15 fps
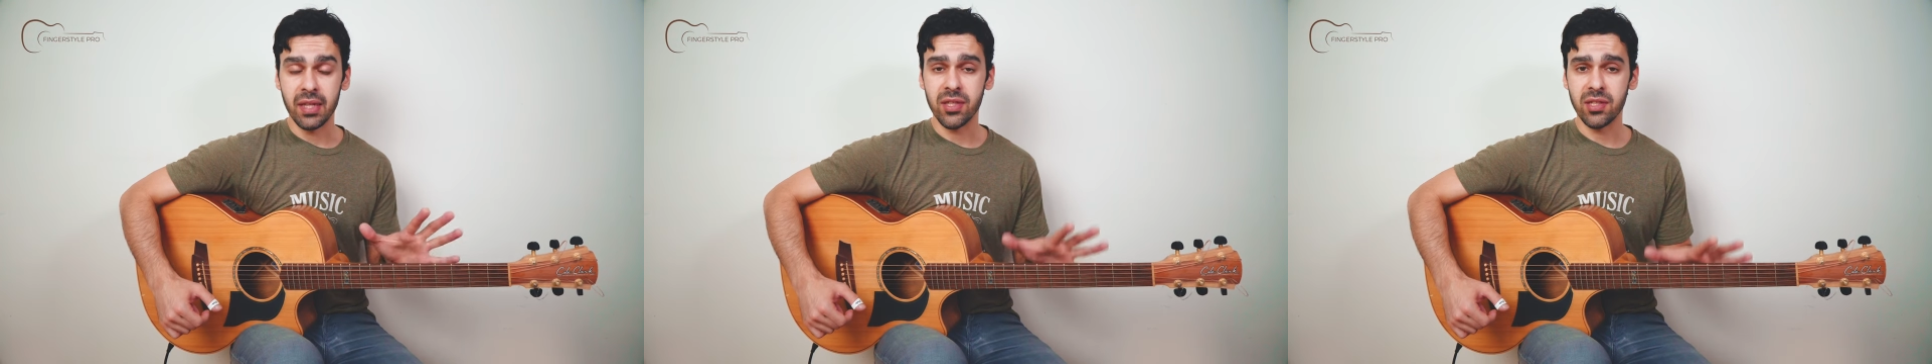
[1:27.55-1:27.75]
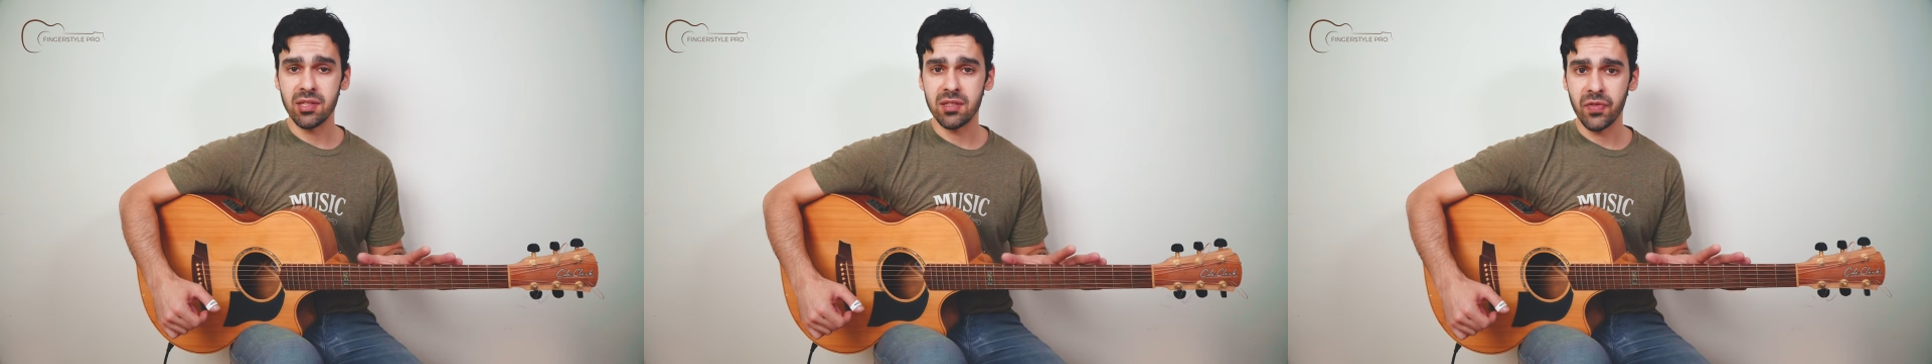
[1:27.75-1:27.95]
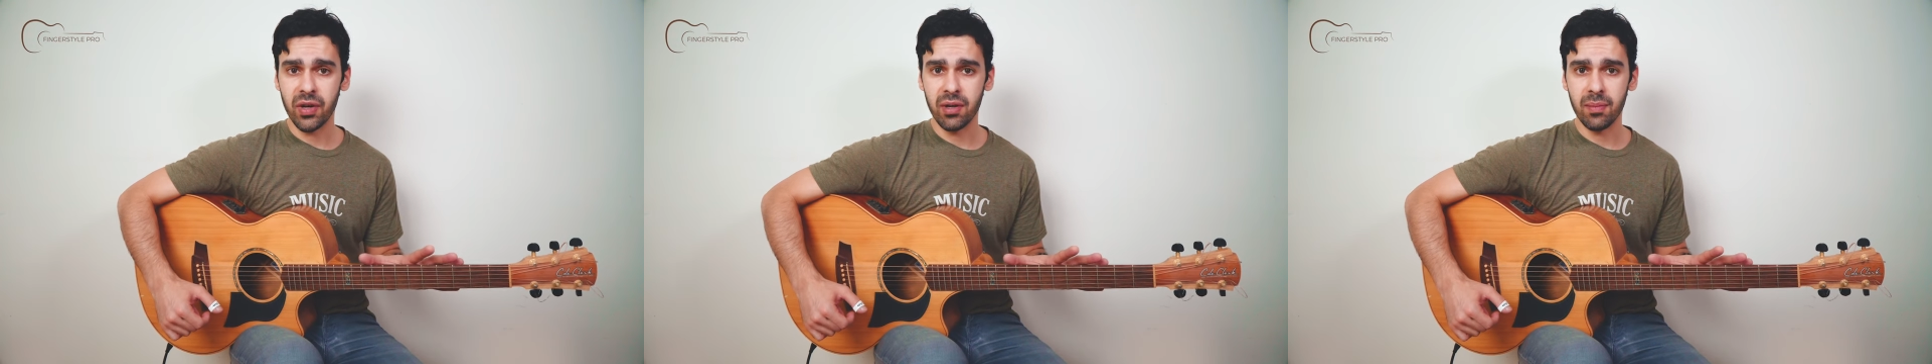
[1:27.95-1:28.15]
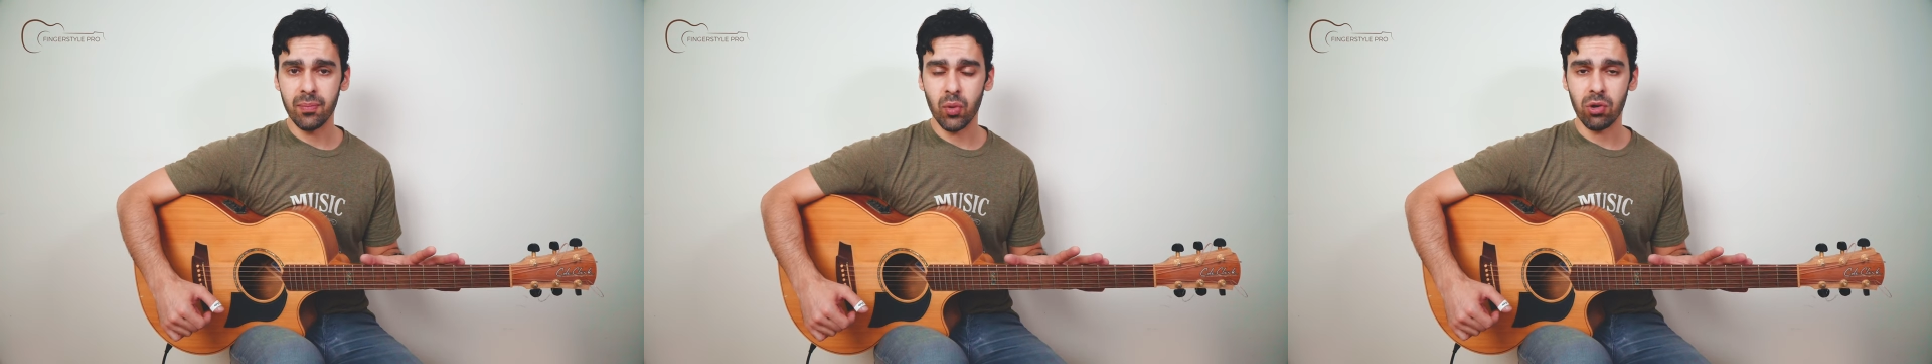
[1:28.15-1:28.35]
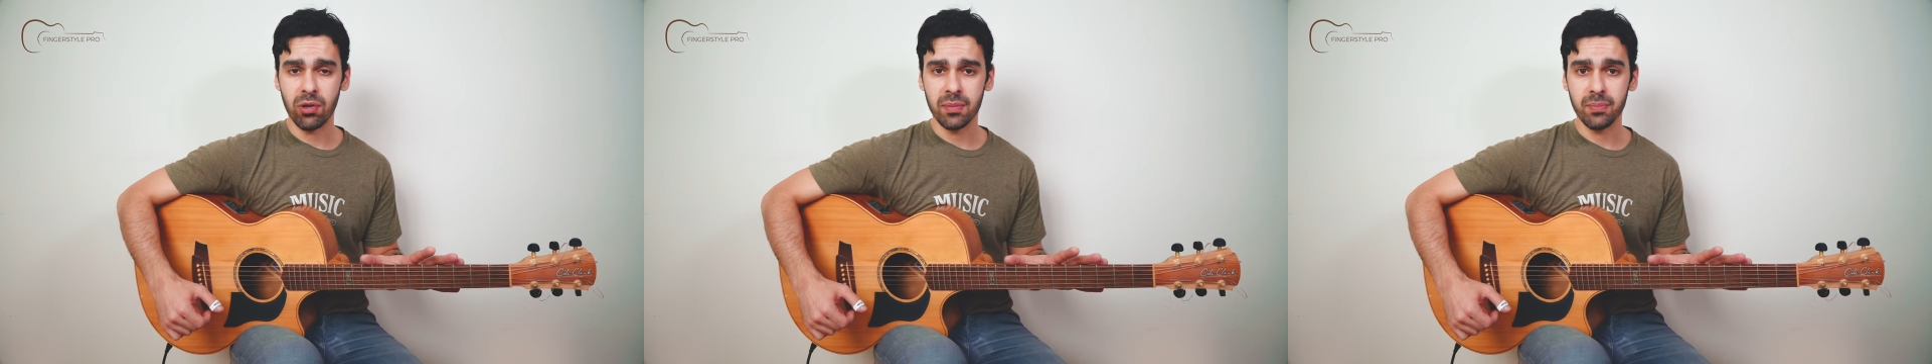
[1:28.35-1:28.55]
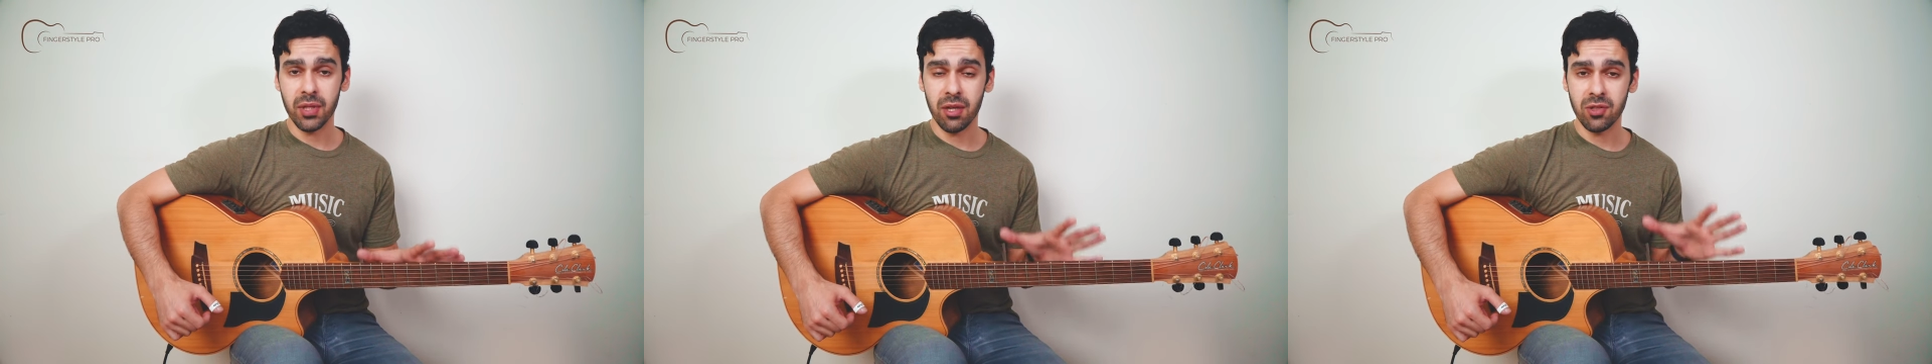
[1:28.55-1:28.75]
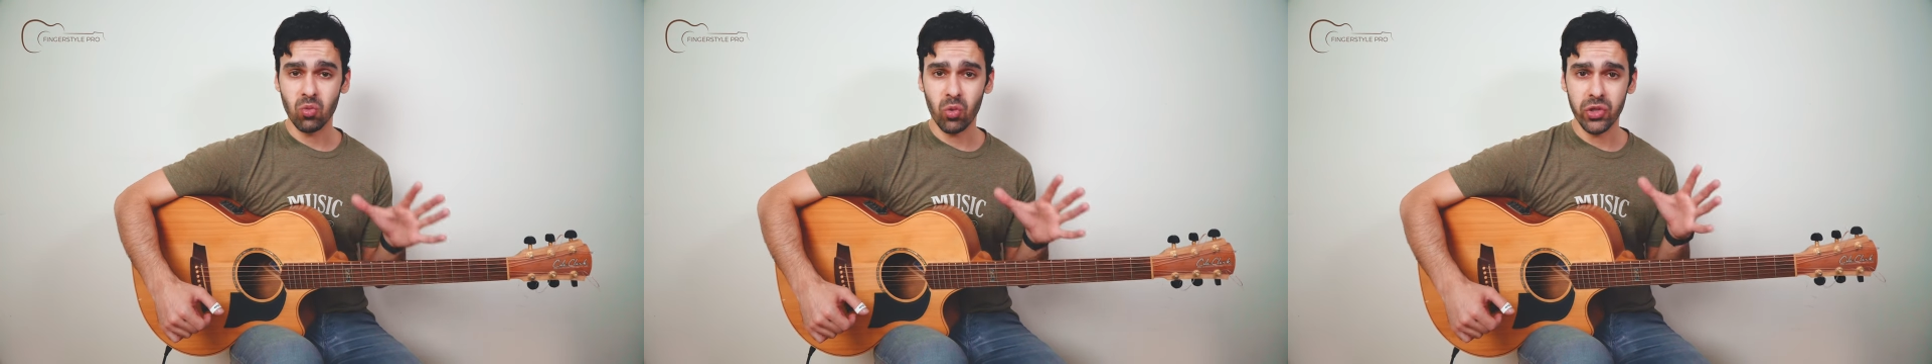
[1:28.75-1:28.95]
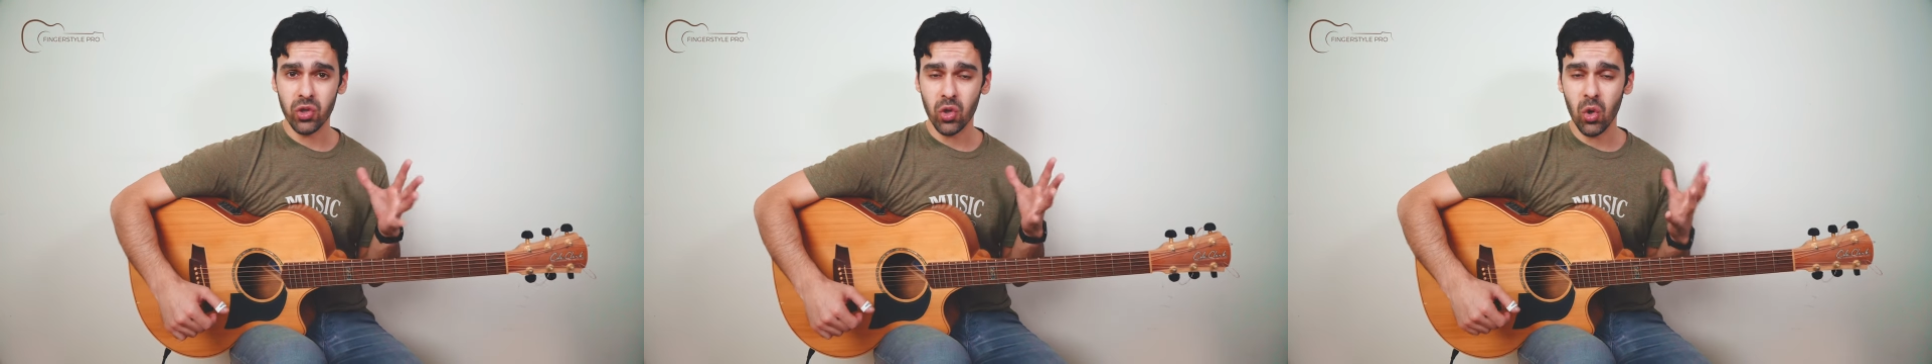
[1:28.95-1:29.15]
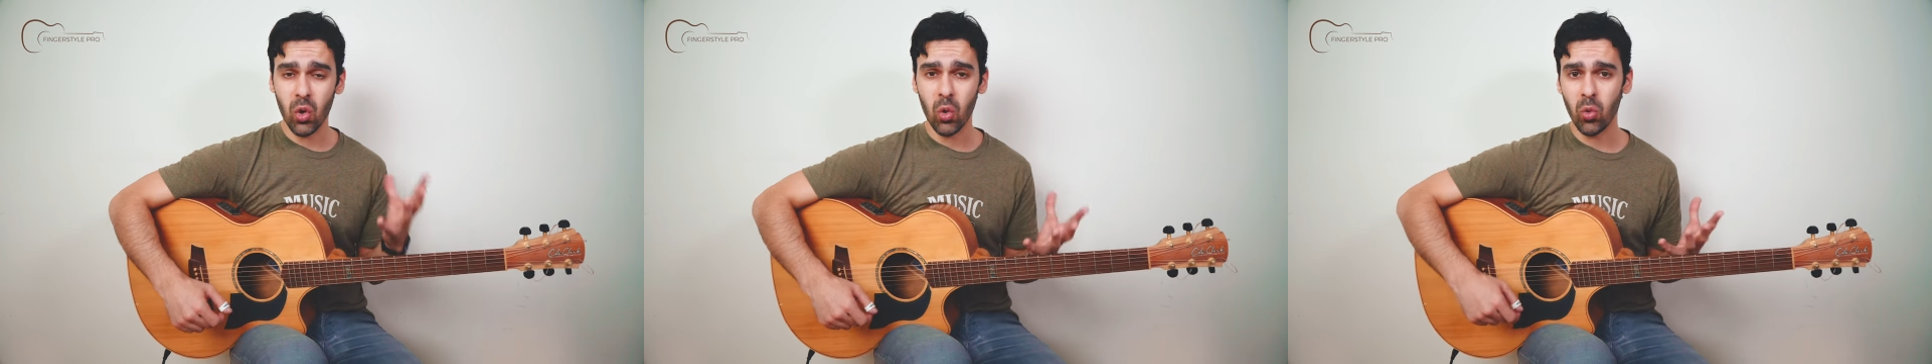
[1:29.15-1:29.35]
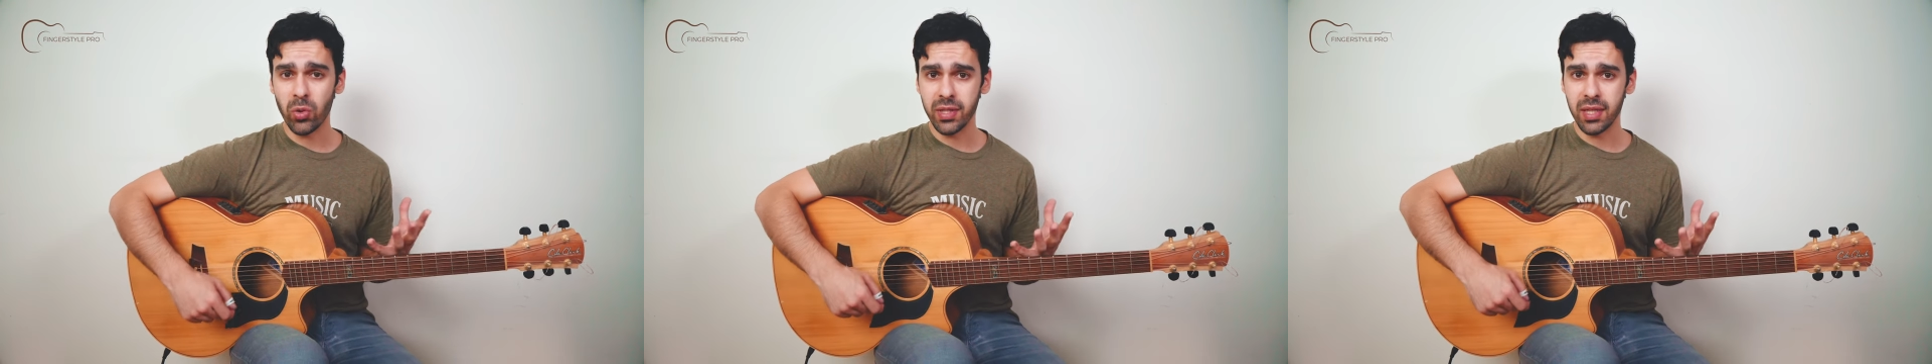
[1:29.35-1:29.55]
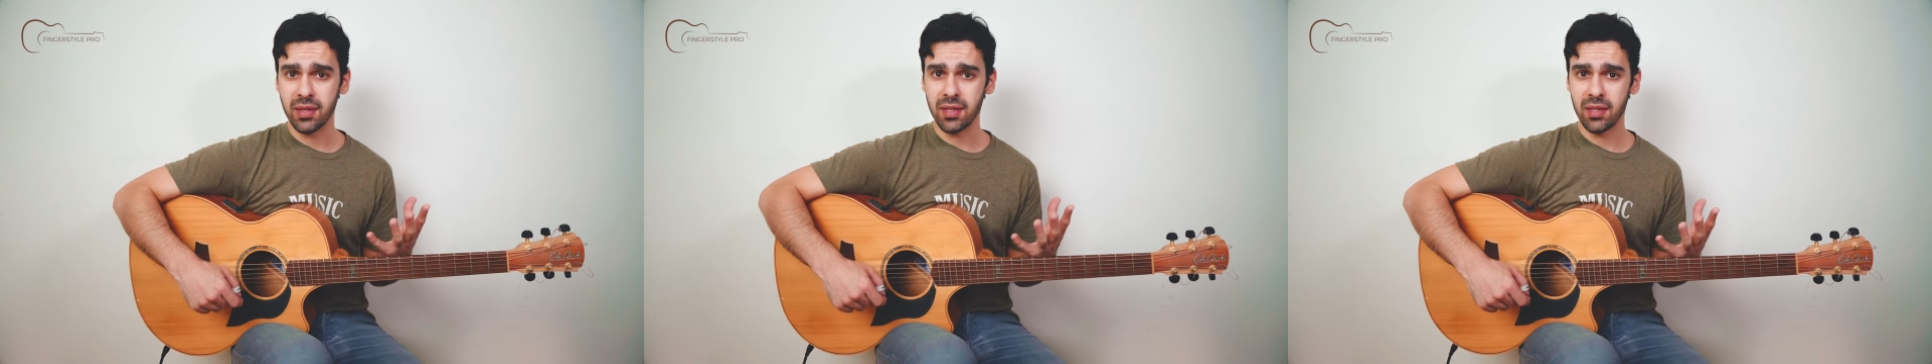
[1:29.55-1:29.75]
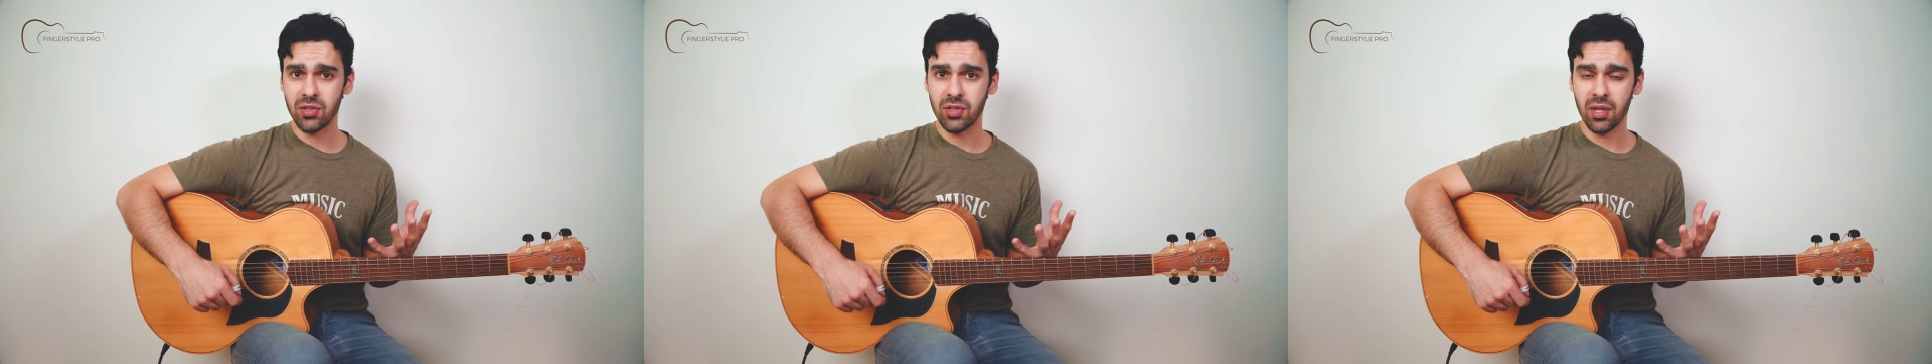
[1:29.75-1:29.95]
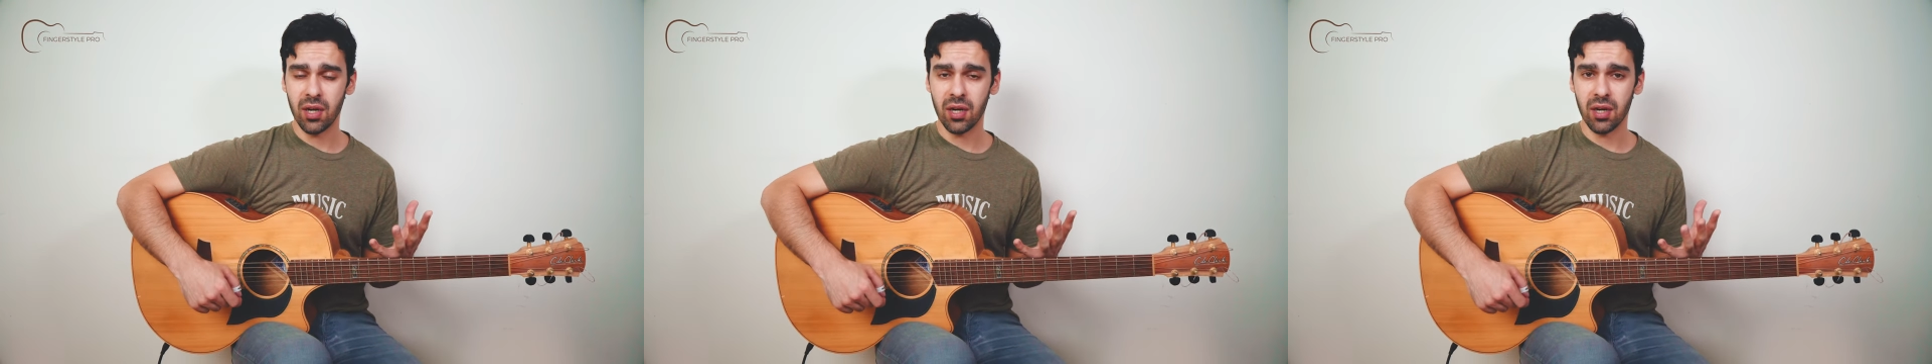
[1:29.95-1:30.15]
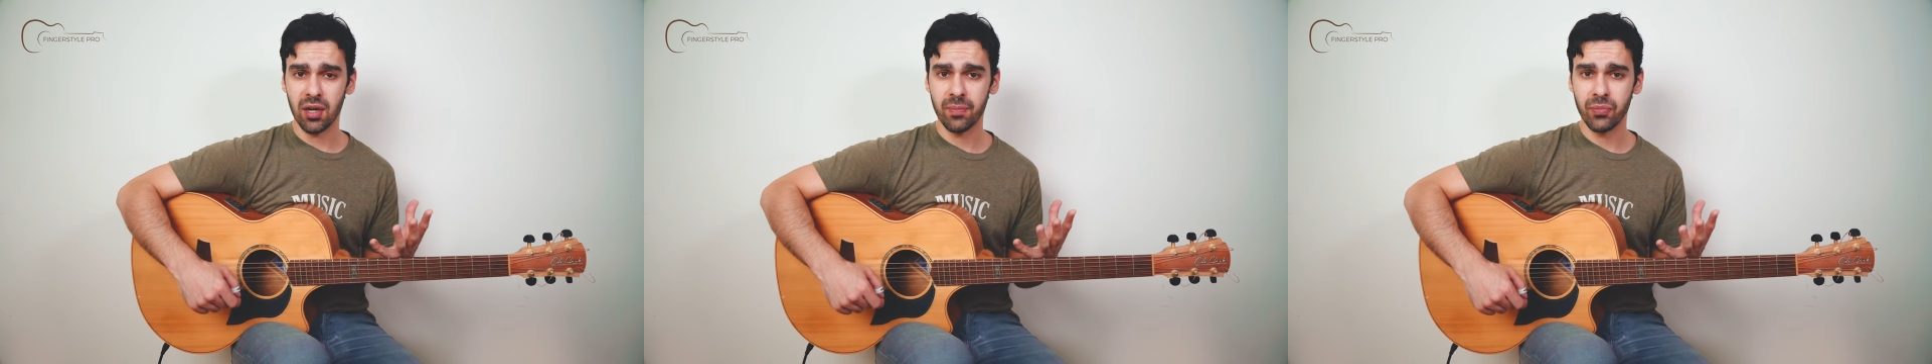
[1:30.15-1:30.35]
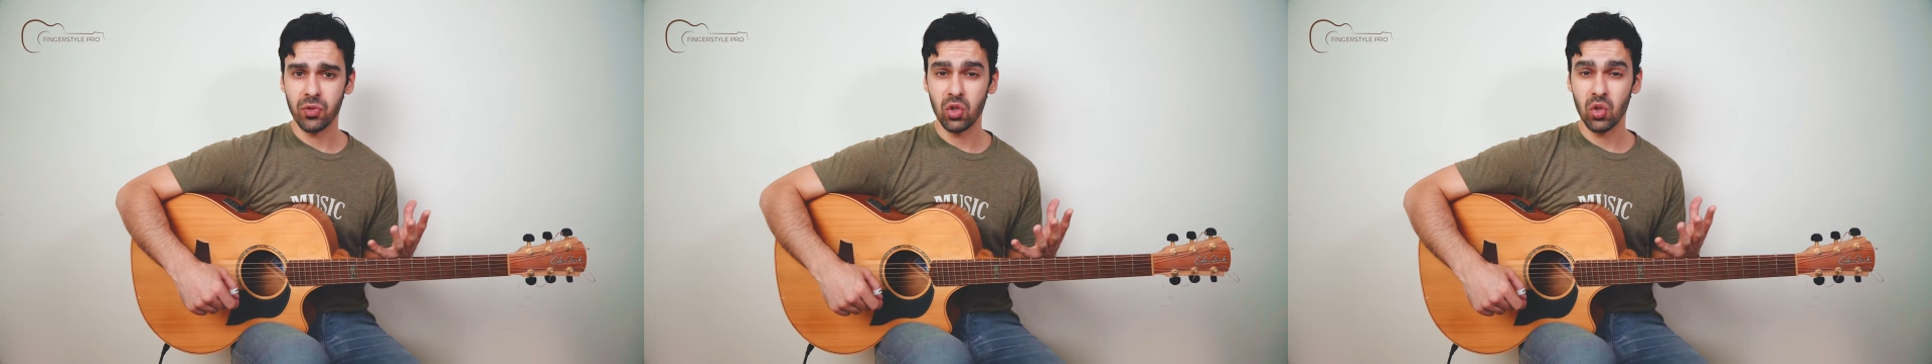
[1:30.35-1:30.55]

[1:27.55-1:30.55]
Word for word: This is very important because when you're holding the guitar,